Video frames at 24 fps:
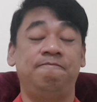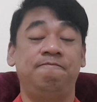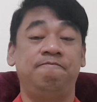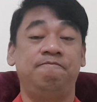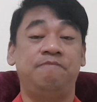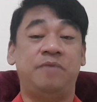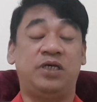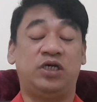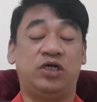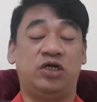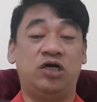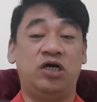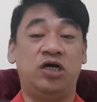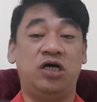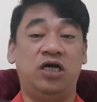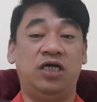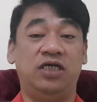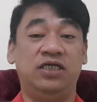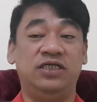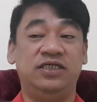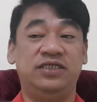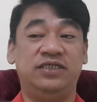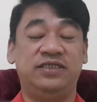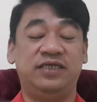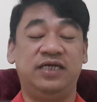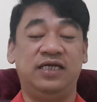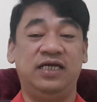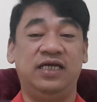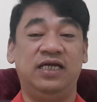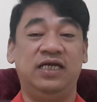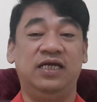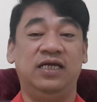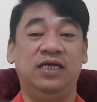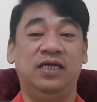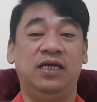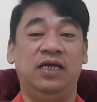because
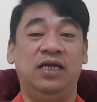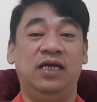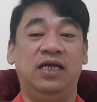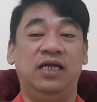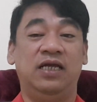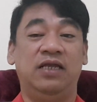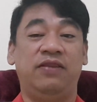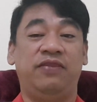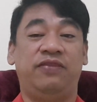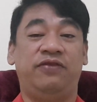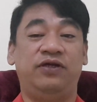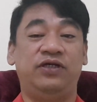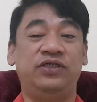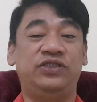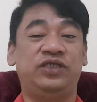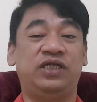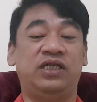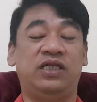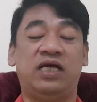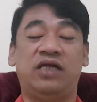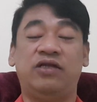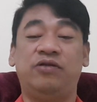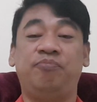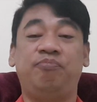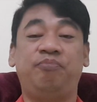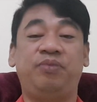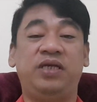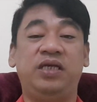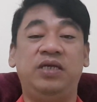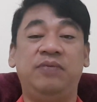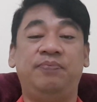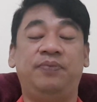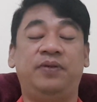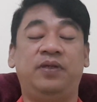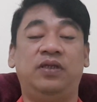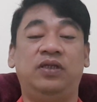there's a lot of
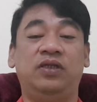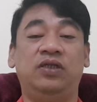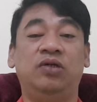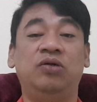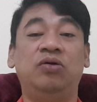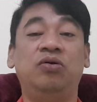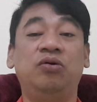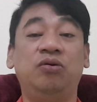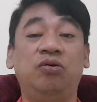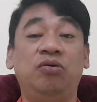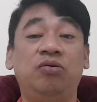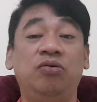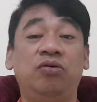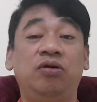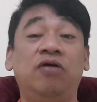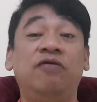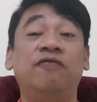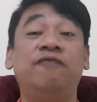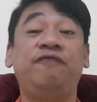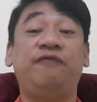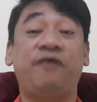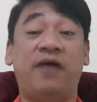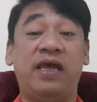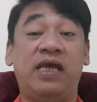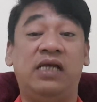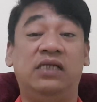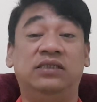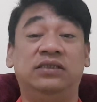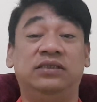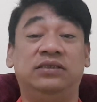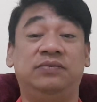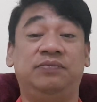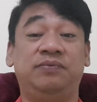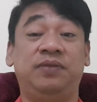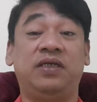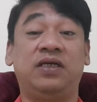people who failed
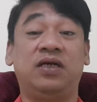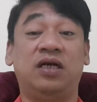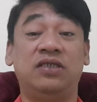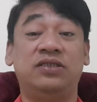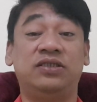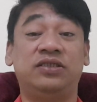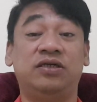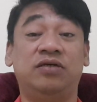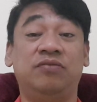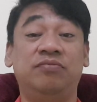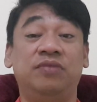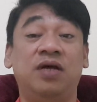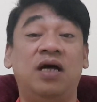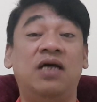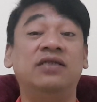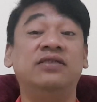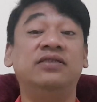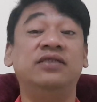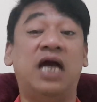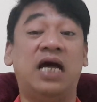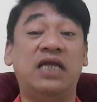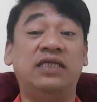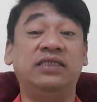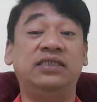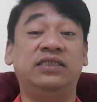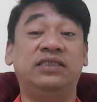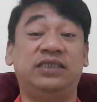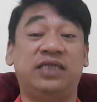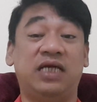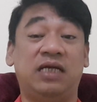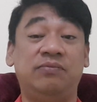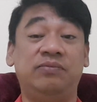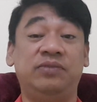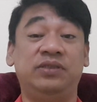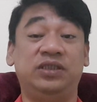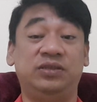because of
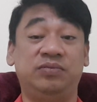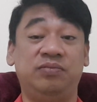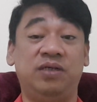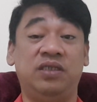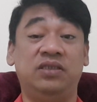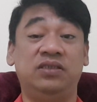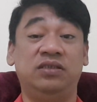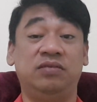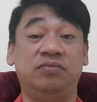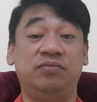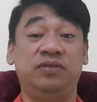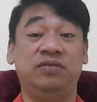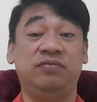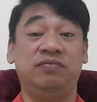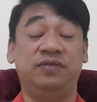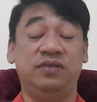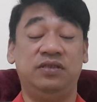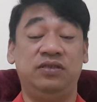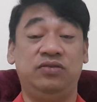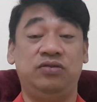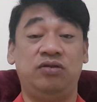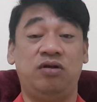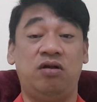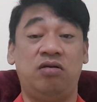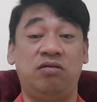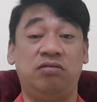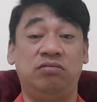non-establishment of the vision.